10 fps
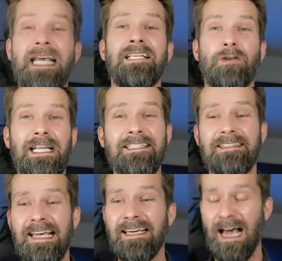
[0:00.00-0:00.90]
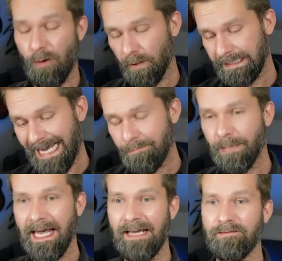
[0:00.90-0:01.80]
So let's take our game
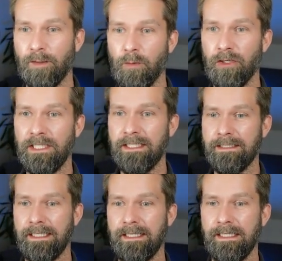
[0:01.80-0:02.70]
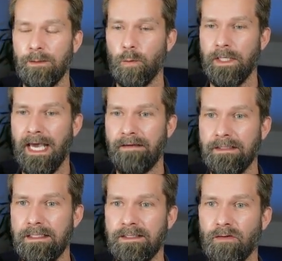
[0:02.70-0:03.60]
plan from earlier. Here we have
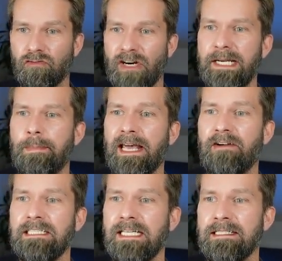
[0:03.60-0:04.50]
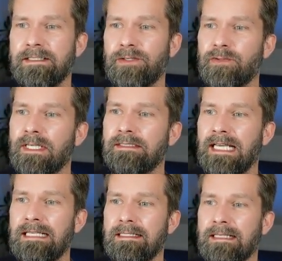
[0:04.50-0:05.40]
it. So write a Playwright test using
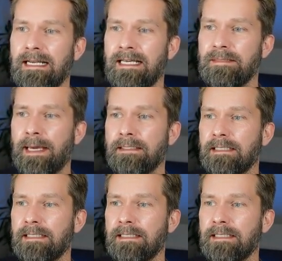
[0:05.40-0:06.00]
test and expect.